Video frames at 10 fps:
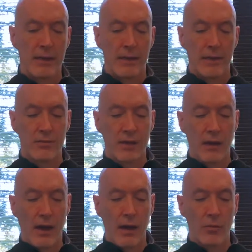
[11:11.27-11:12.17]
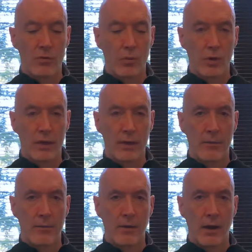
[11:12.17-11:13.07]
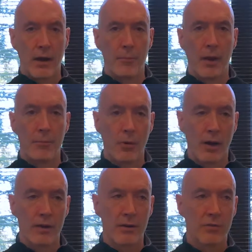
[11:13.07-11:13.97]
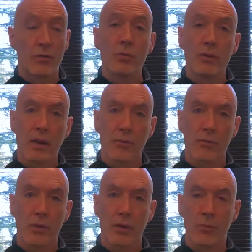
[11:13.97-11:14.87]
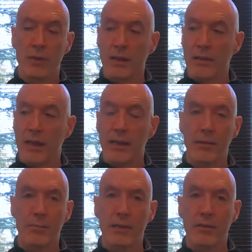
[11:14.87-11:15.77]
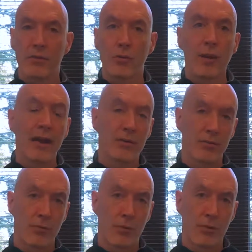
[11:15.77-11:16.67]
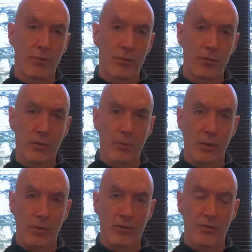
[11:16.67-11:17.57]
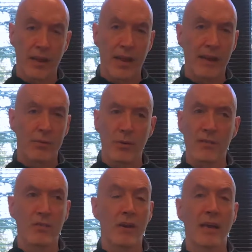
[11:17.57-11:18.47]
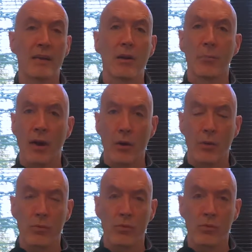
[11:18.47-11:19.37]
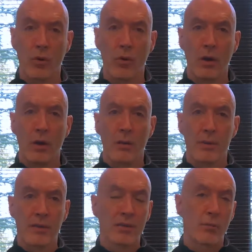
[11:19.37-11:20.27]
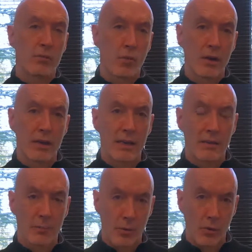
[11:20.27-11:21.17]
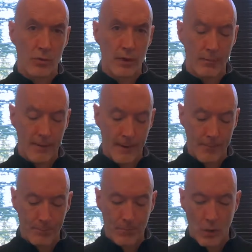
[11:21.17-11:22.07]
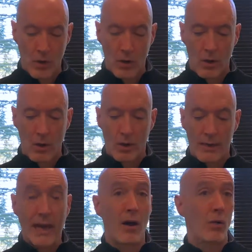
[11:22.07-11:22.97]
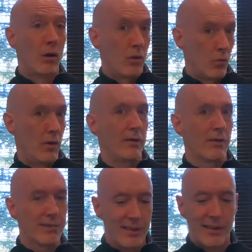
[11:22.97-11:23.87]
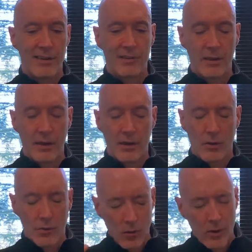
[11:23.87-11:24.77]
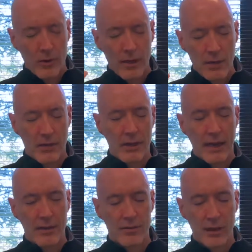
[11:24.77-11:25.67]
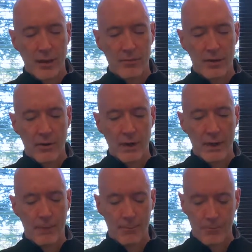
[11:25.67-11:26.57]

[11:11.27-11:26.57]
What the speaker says: is that I was working, I brought in a student that I was working with and let him be the director for the first components of that, and the rest of it I did on my own. So, because I was wanting to get the prototype there. Now, what you'll see is that, or what you'll hear in that is that I'm very